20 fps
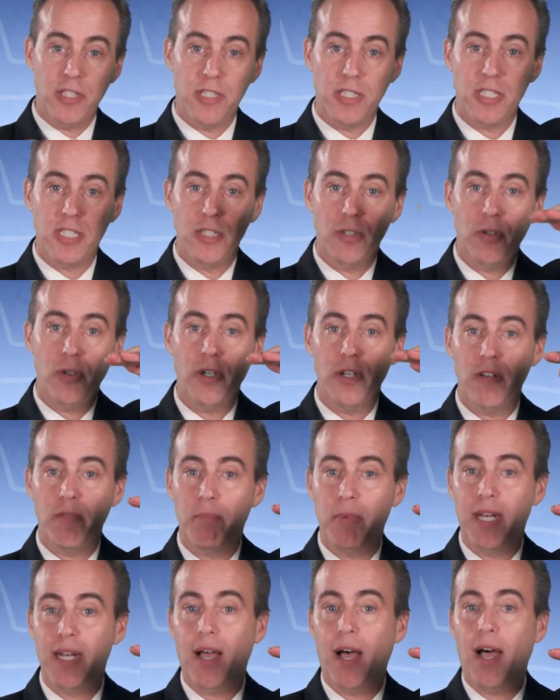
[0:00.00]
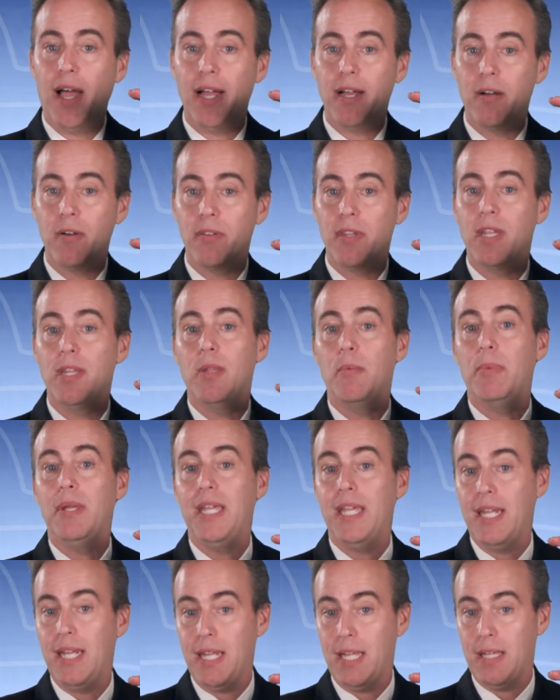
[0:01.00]
it still could have been higher than the
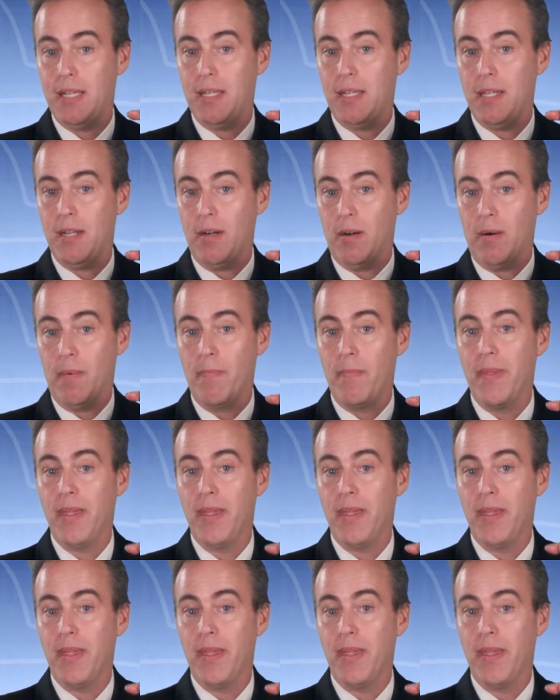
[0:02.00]
beginning of the year.